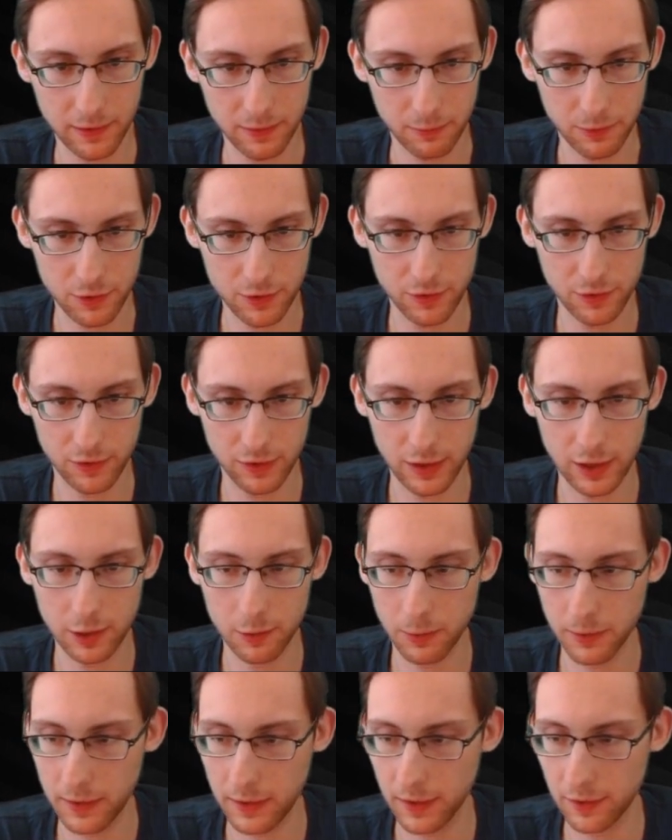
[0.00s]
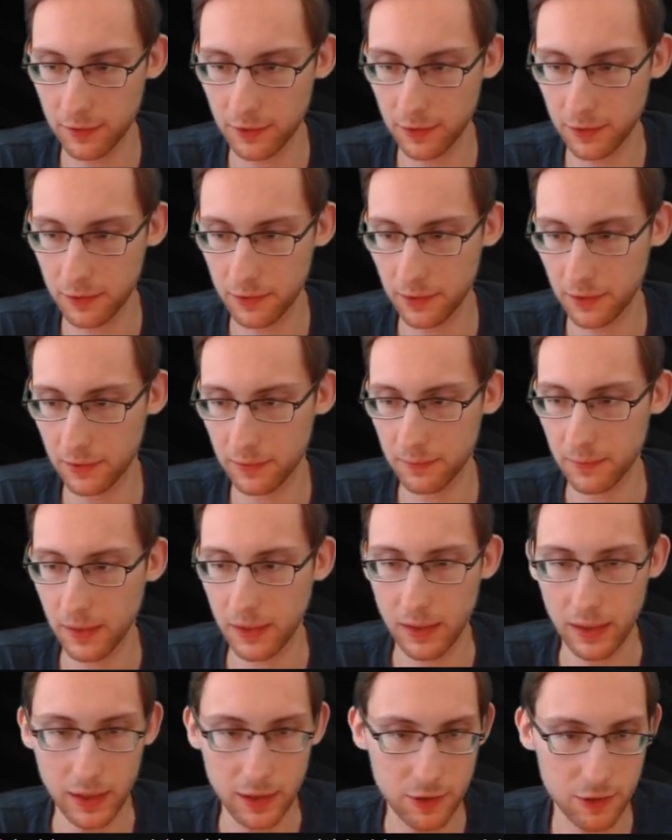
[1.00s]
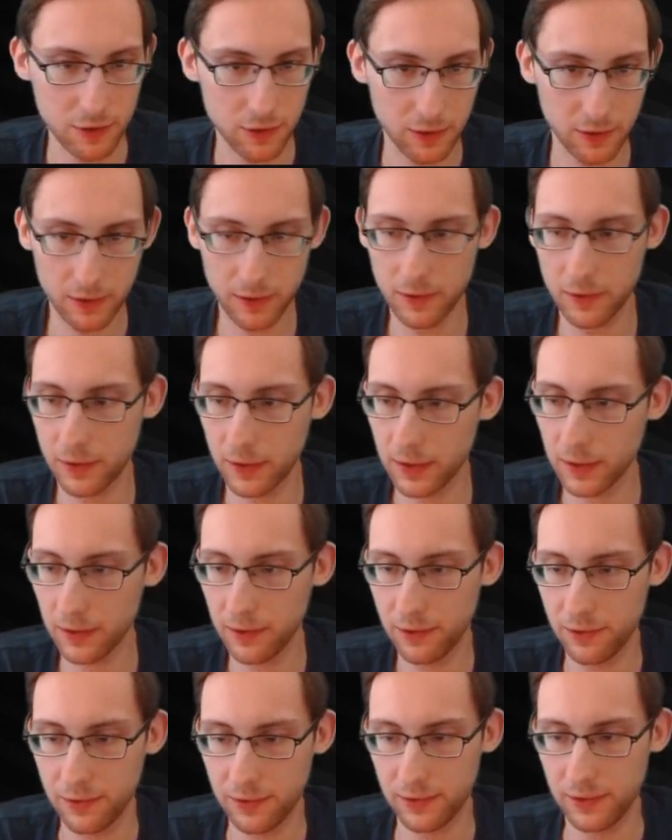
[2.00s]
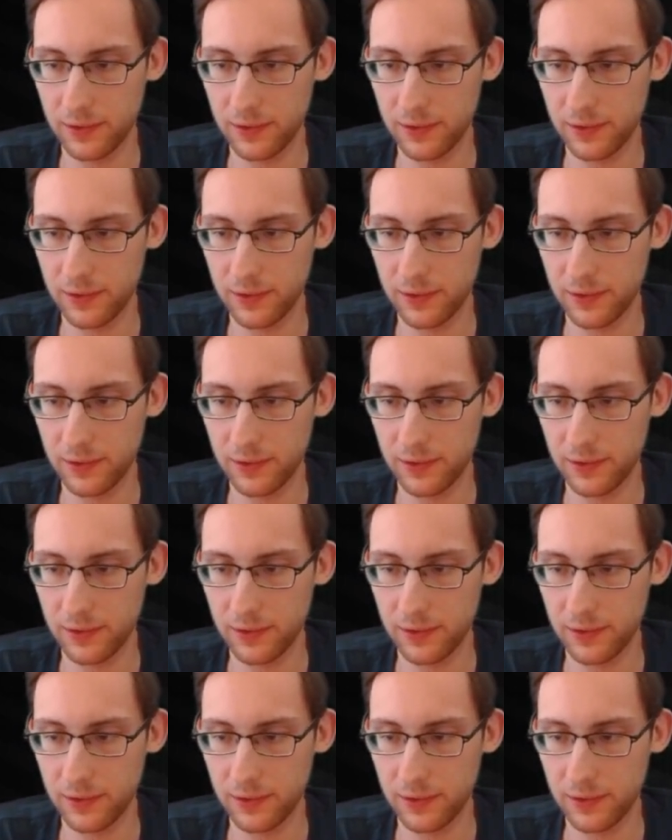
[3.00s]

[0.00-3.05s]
which is equally as annoying. Enjoy the lore color.